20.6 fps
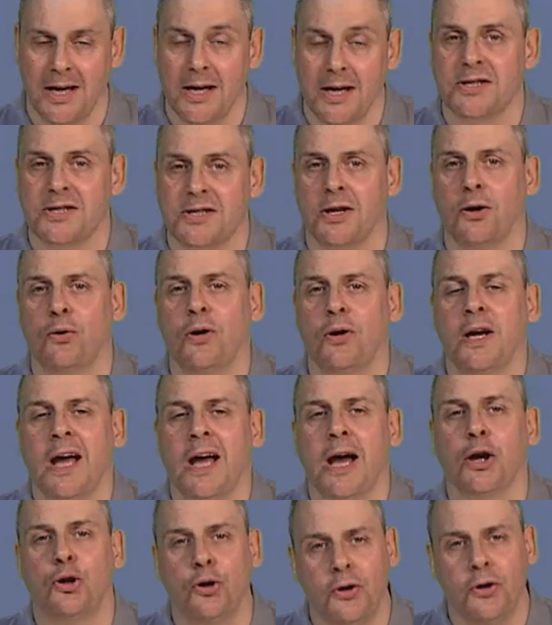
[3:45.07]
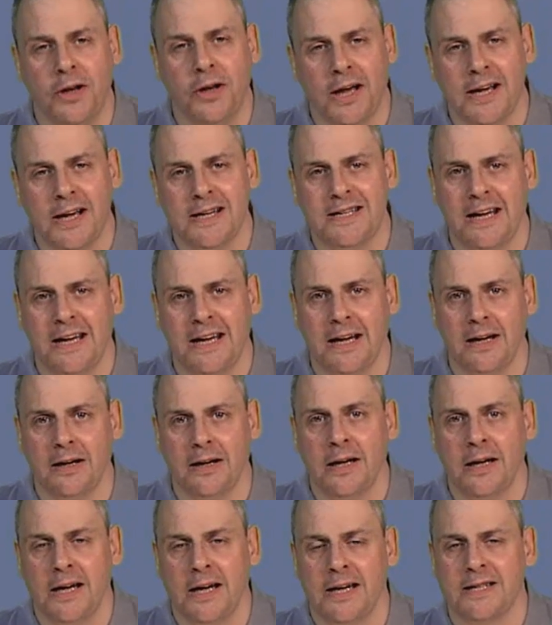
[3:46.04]
So a good
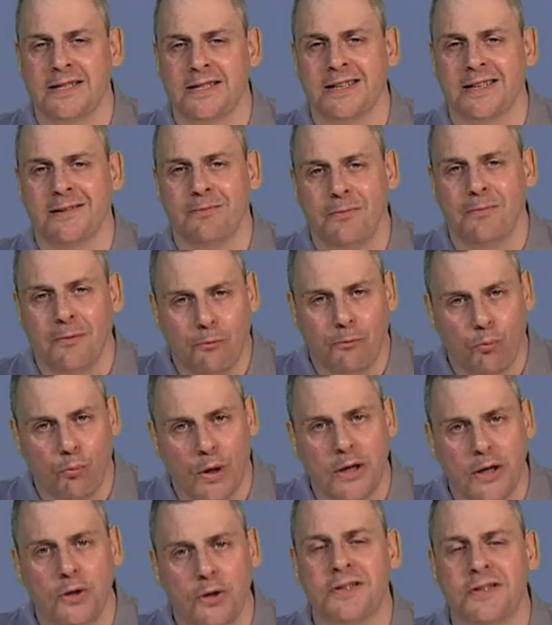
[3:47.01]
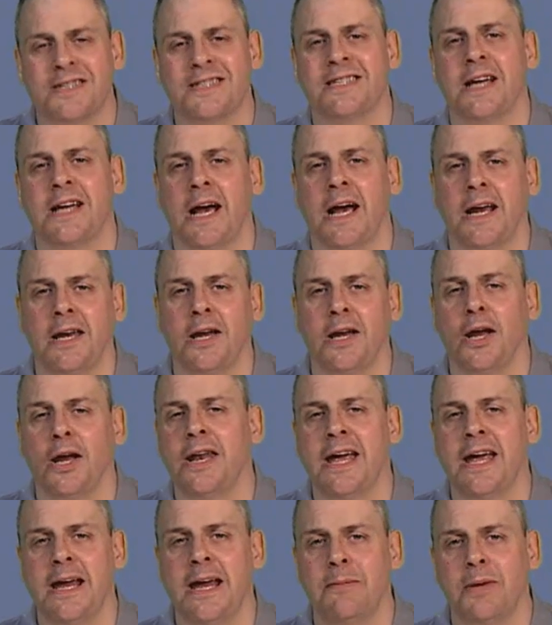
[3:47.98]
idea is to, when you're designing a
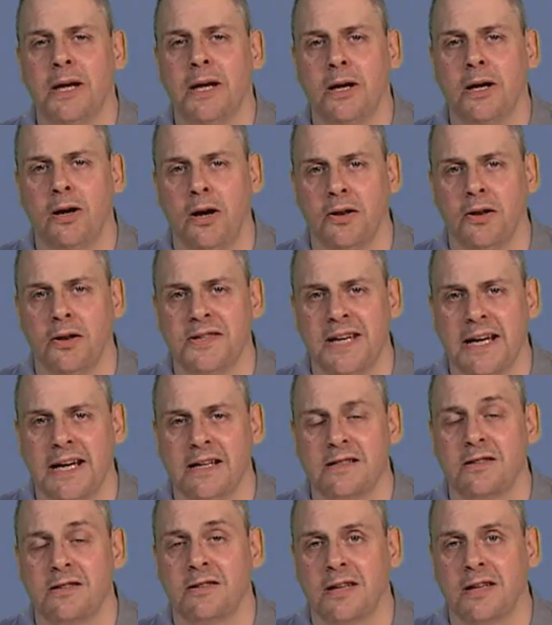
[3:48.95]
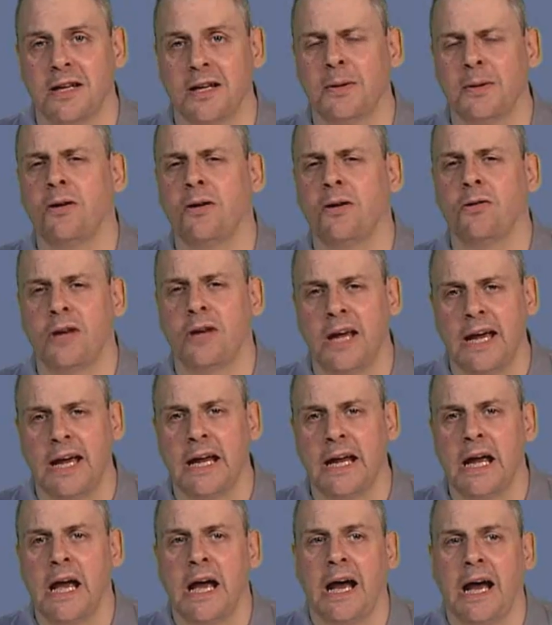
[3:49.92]
naming context, to think about, okay,
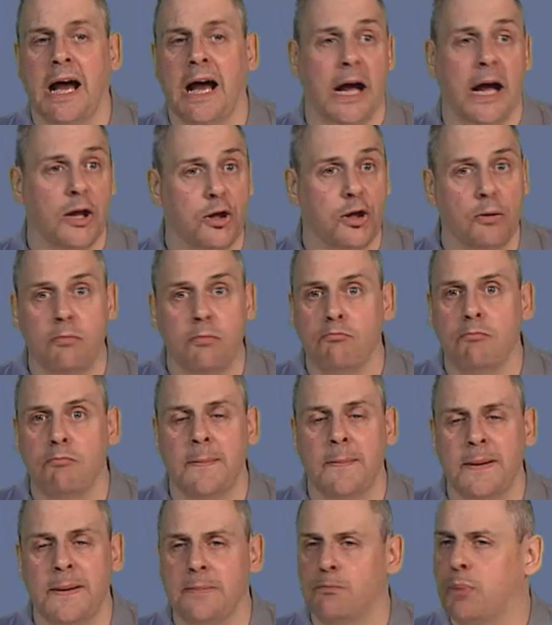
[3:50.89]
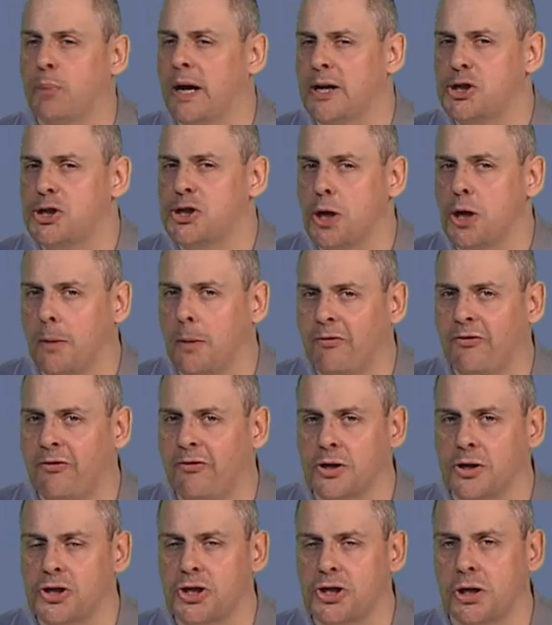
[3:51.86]
either maybe by job
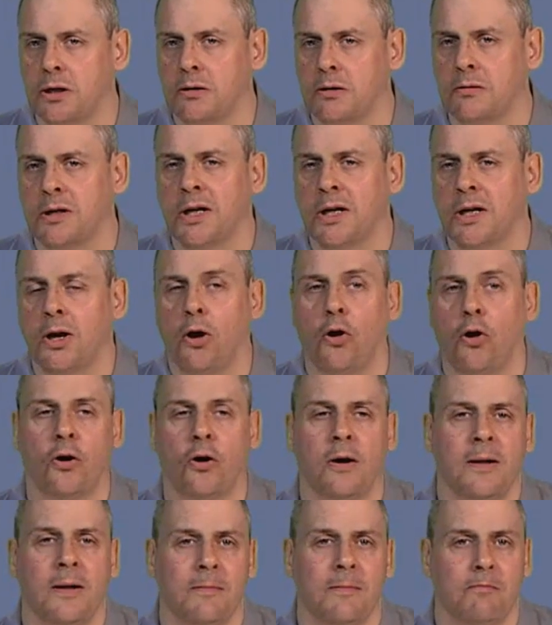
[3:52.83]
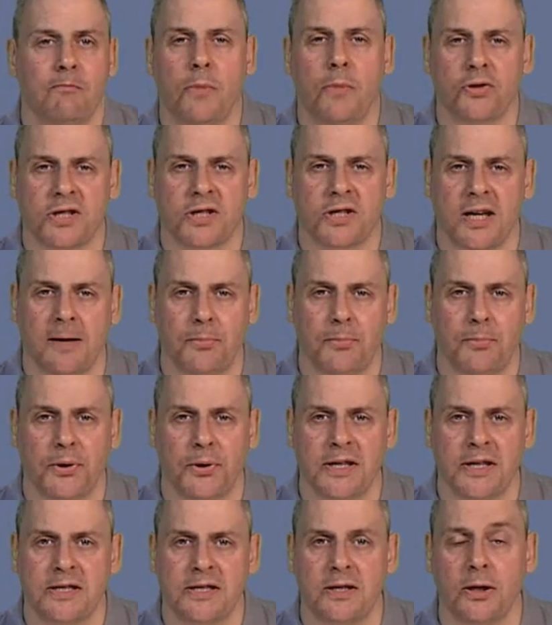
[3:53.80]
function, or most
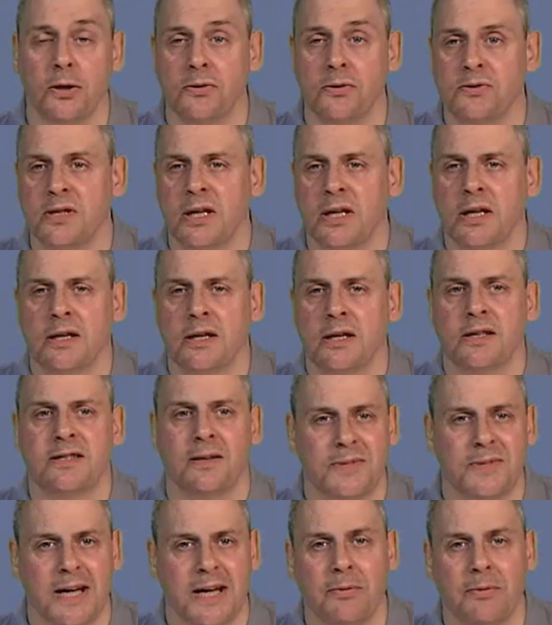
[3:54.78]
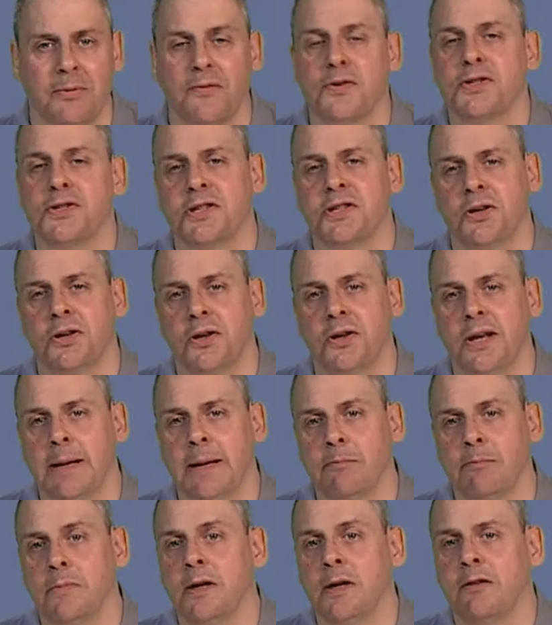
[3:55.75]
companies use some type of
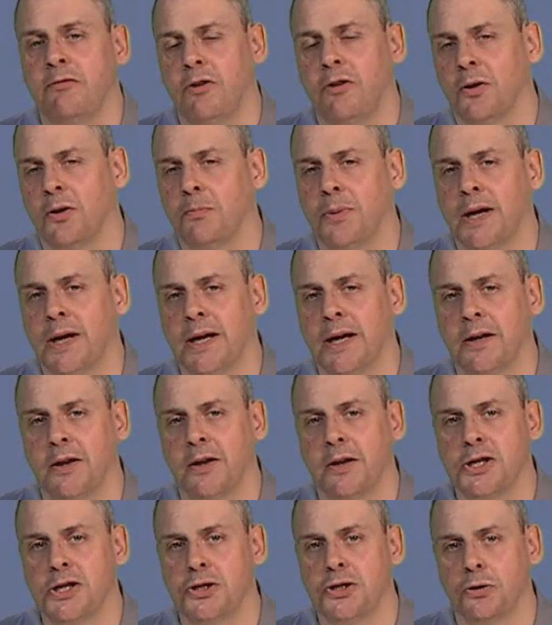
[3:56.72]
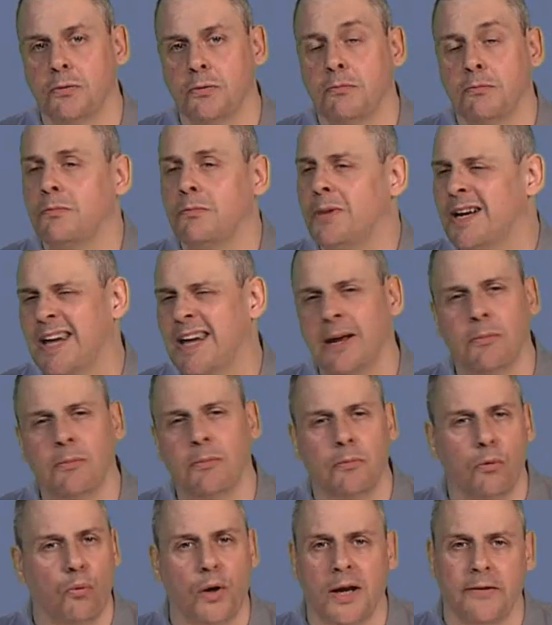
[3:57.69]
surname followed by an initial. Again,
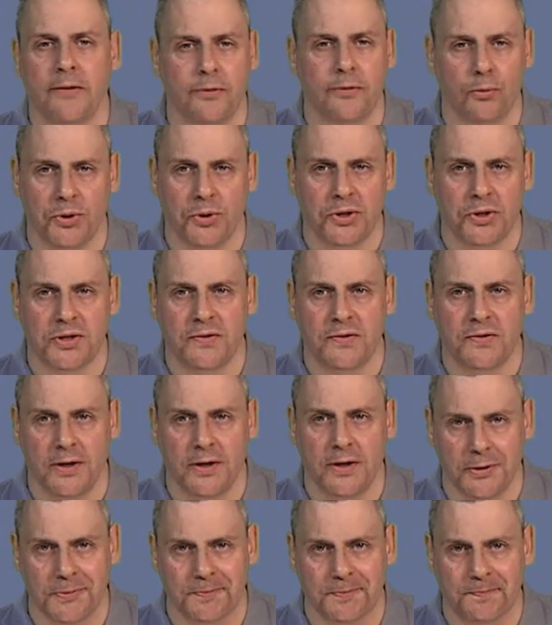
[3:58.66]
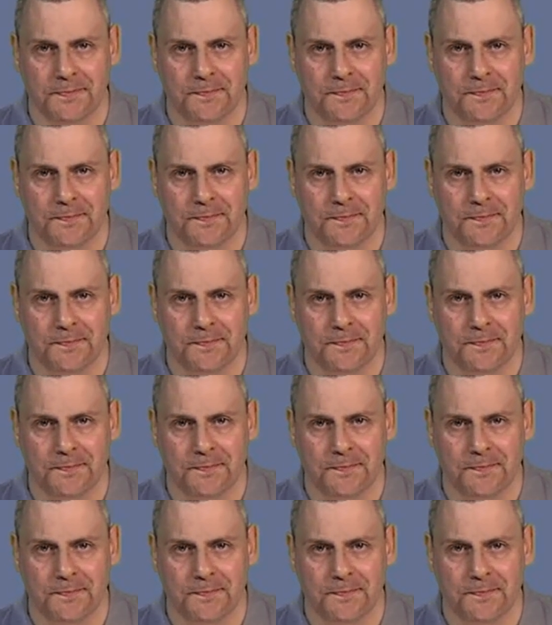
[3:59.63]
whatever works for you.